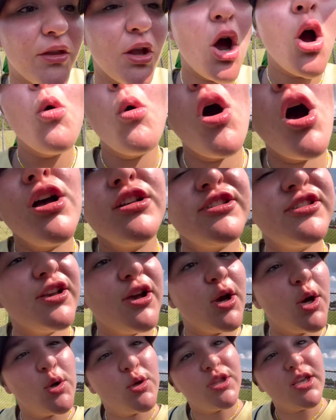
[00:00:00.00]
Oh,
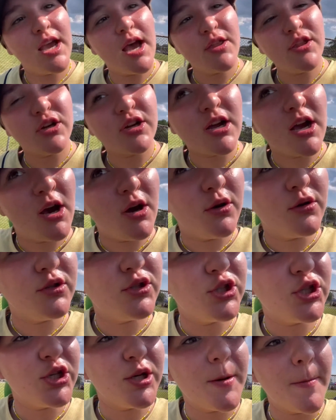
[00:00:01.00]
also the other
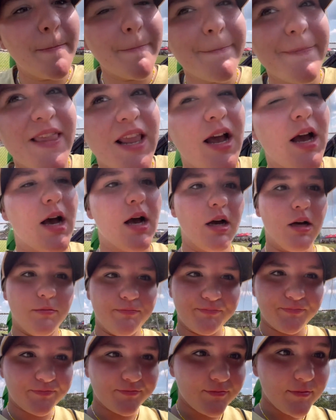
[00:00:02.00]
coach, um,